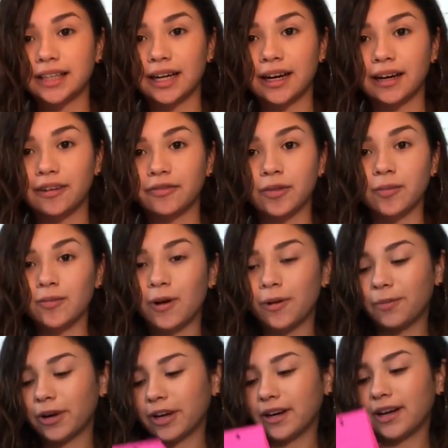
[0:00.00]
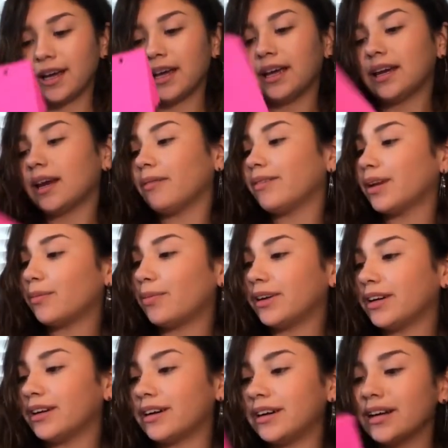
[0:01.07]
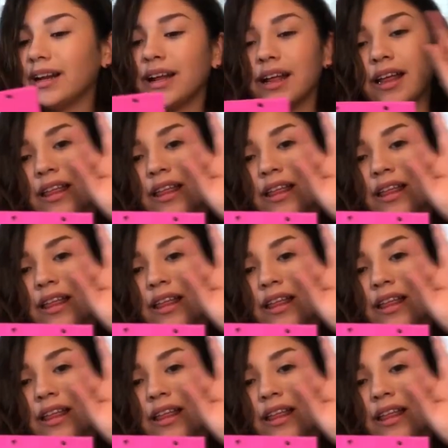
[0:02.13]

that I got from Walmart and I'm going to put it on.